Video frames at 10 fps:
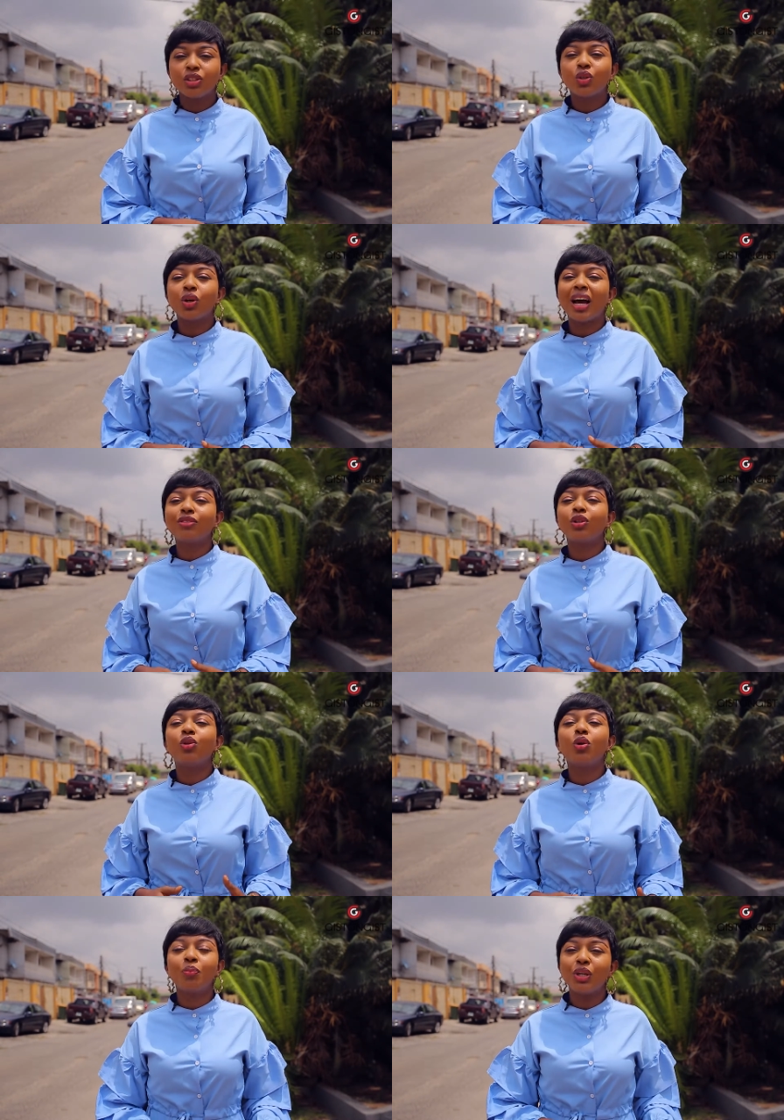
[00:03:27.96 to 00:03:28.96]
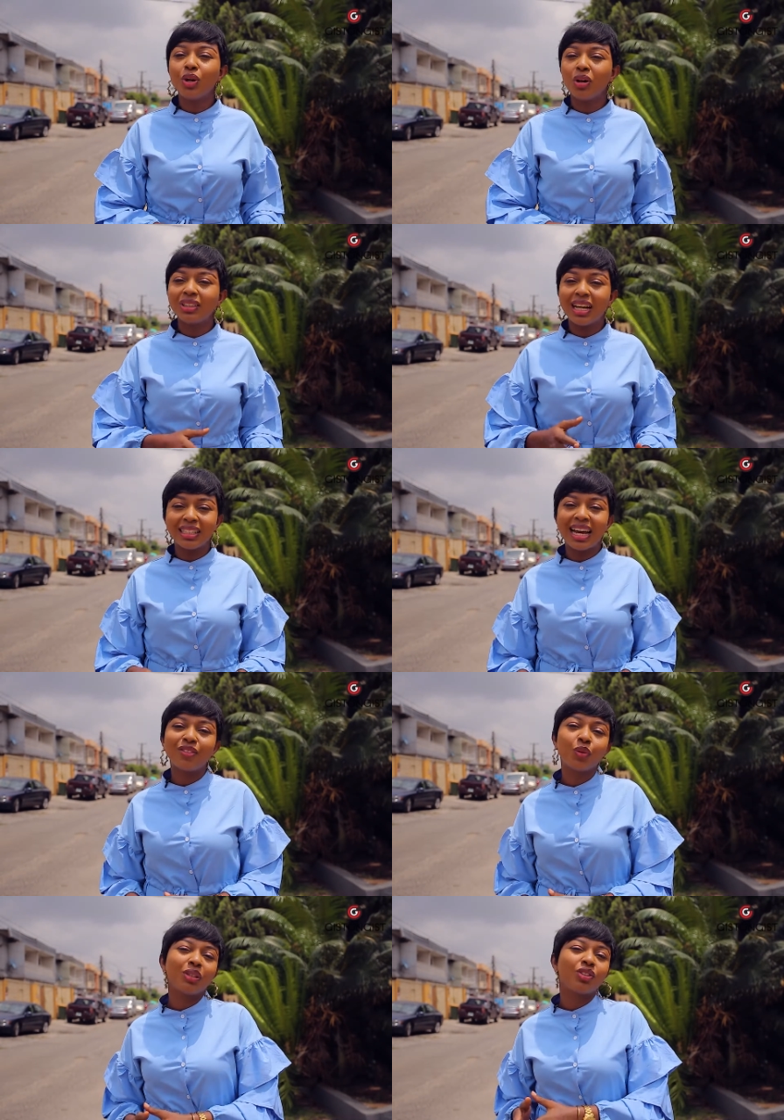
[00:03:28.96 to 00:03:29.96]
So you have to look beyond that. They
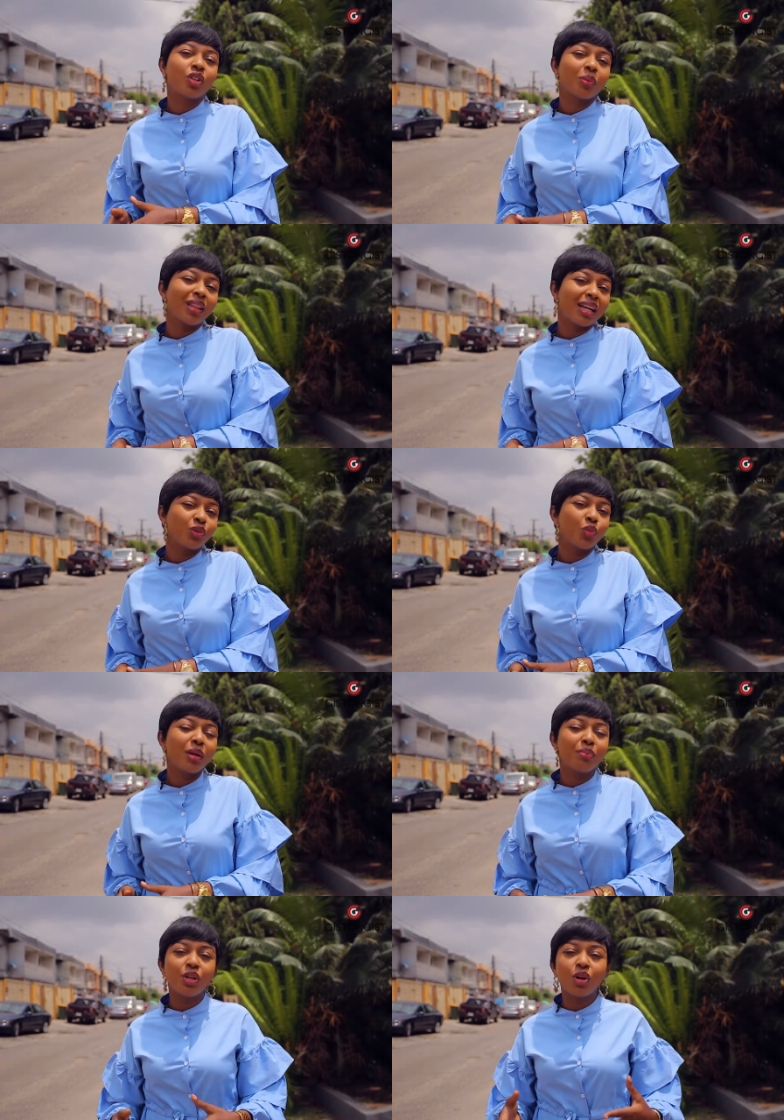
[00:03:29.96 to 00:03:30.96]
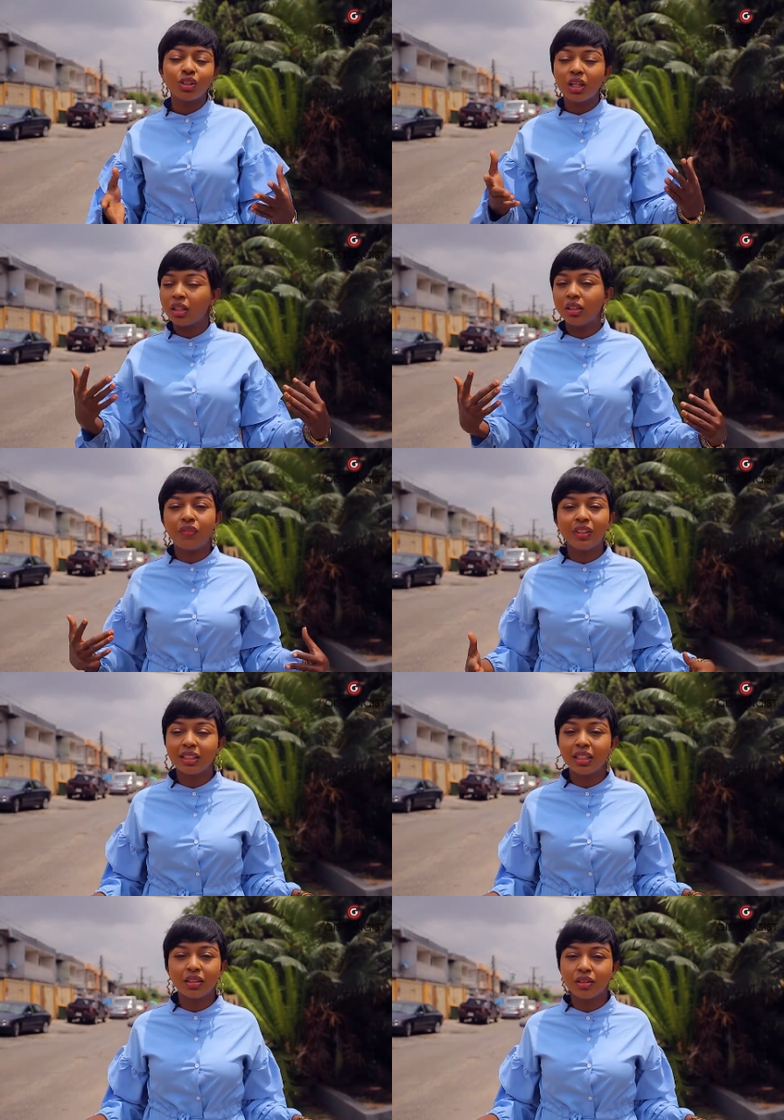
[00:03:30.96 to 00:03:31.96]
have to be substance way beyond the
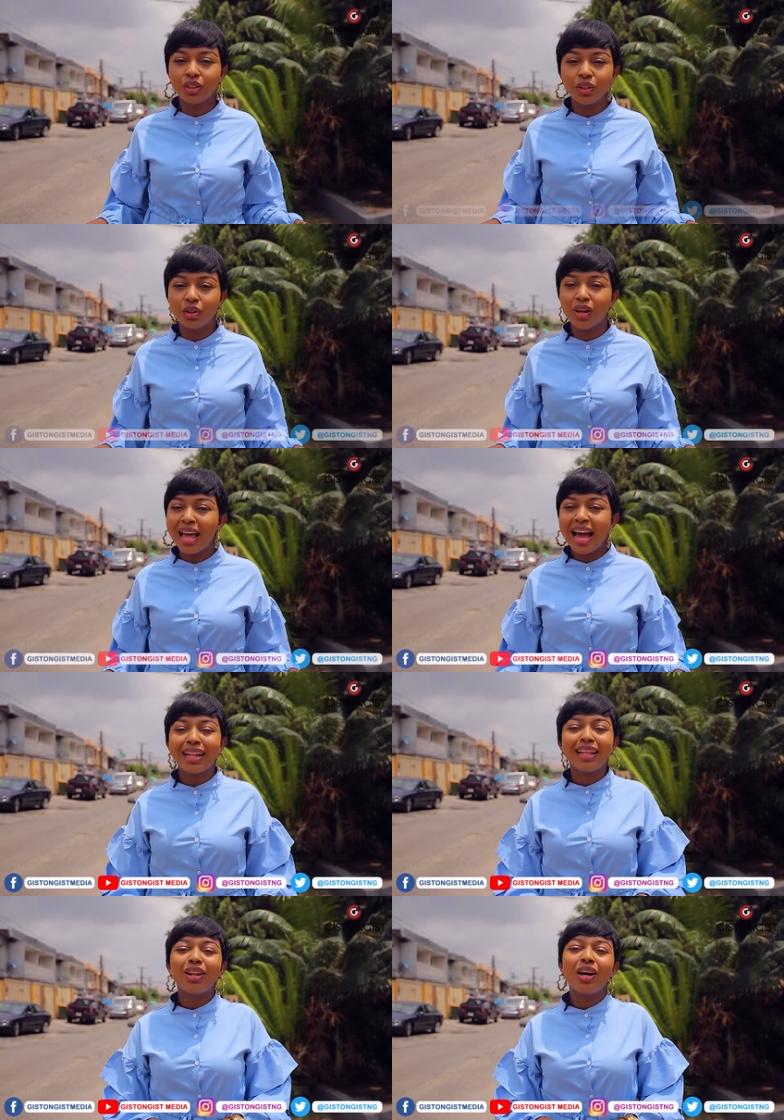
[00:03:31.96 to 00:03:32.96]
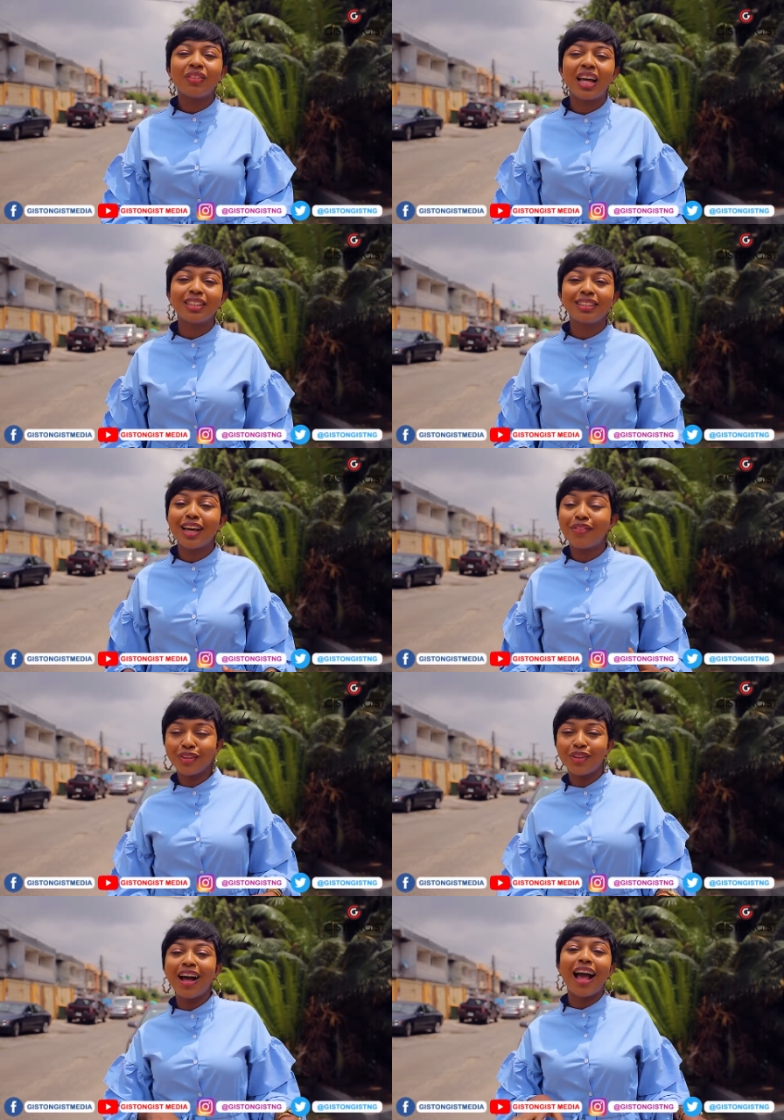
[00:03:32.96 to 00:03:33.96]
physical, you know. And a lot of times they say, if
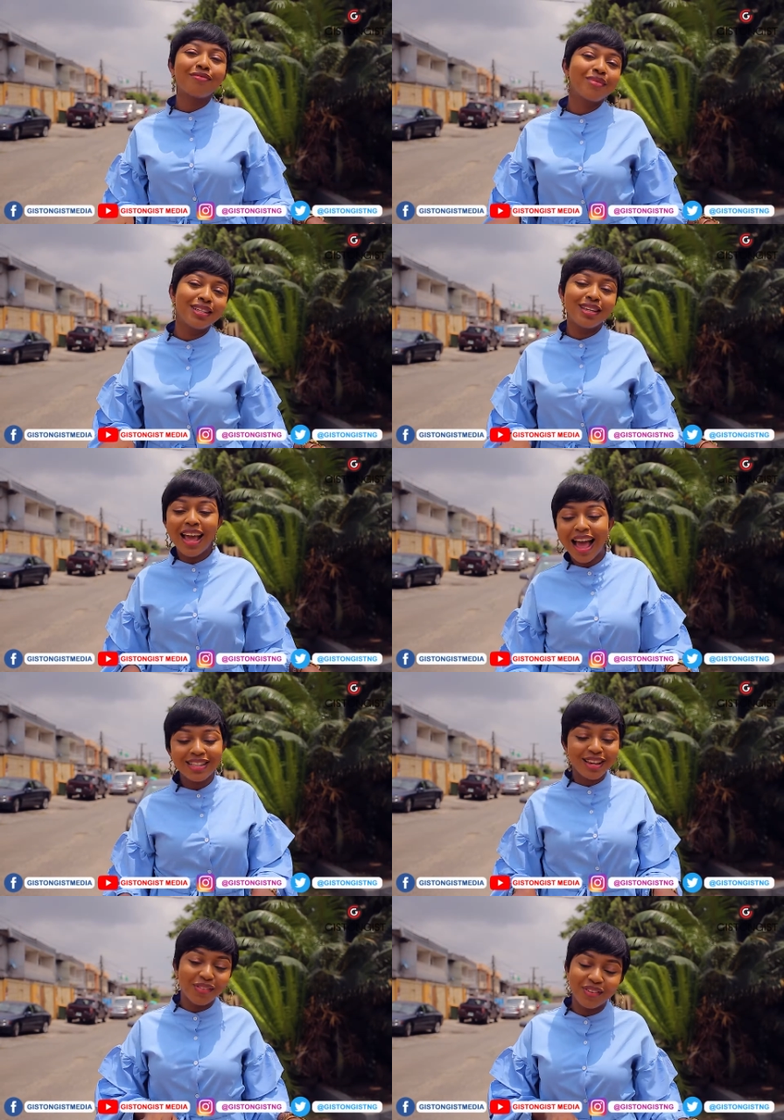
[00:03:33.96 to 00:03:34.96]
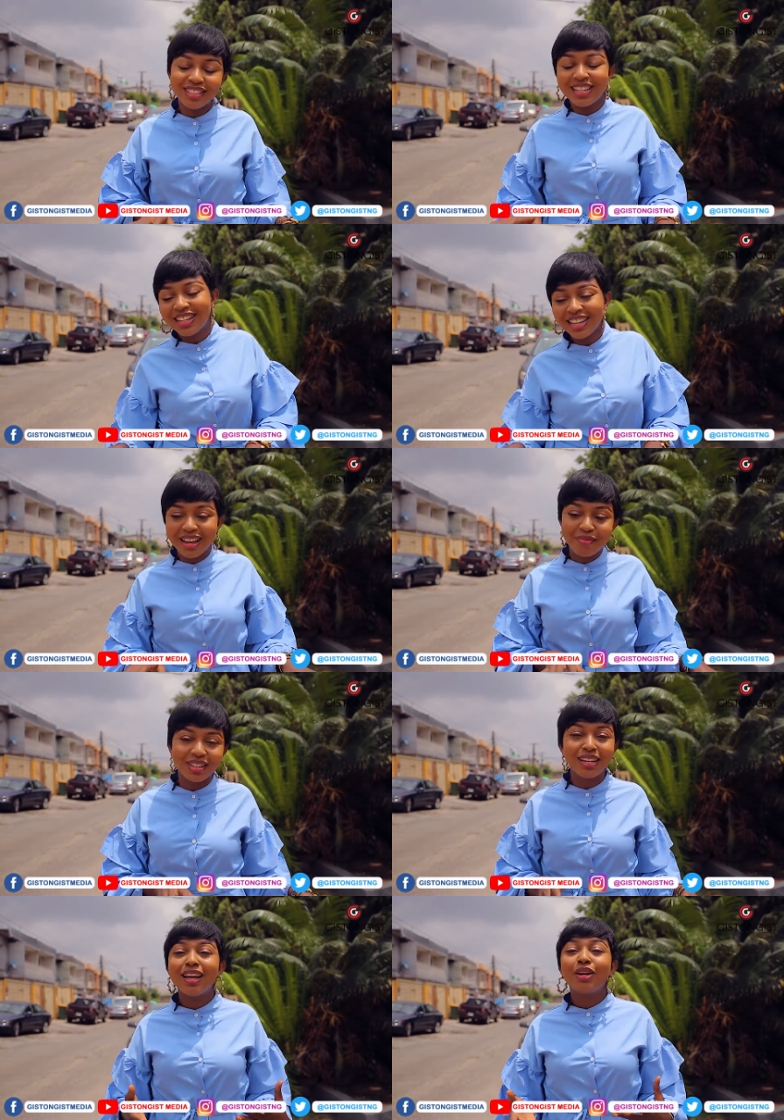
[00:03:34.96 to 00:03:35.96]
you don't have money, hide your face. You don't get money.